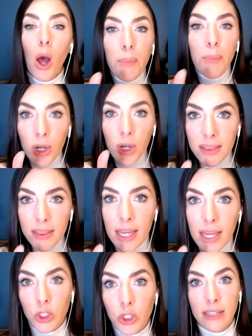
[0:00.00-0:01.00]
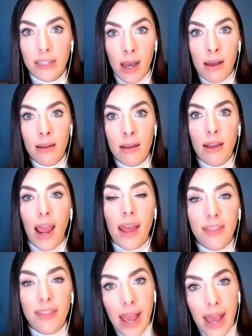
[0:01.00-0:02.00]
putting the agenda
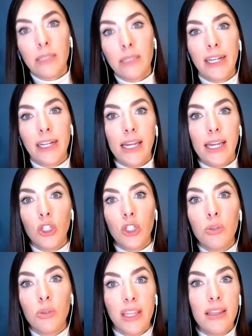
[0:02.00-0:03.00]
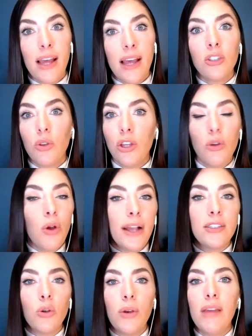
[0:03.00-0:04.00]
and the expectations within that, so that you
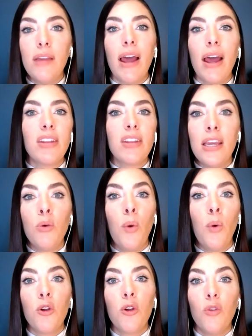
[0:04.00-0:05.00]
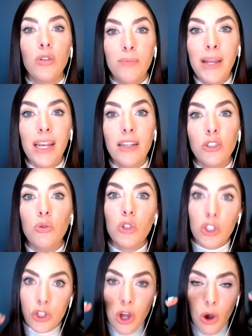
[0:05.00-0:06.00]
guys don't even have to think when you're in those meetings. You
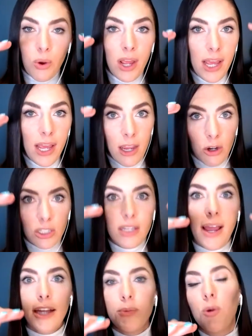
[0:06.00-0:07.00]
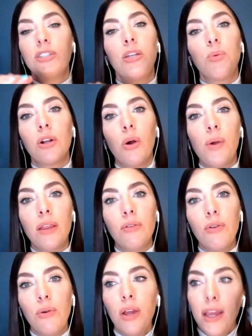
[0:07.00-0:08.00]
just know, here's the dashboards that we're going
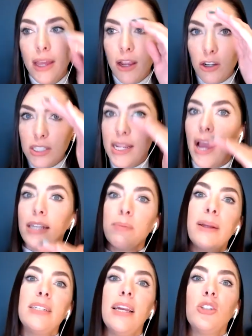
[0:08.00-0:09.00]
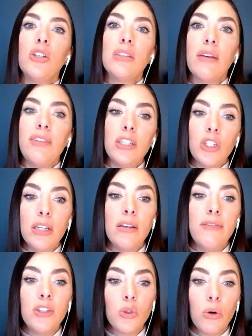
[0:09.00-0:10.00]
through, here's the expectations of each
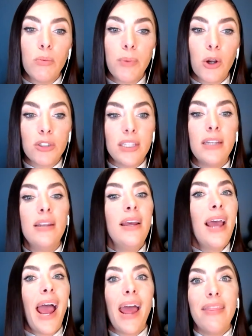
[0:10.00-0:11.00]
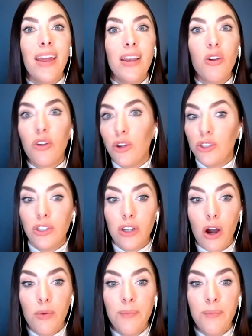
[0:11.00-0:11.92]
individual person, and then you're good to go.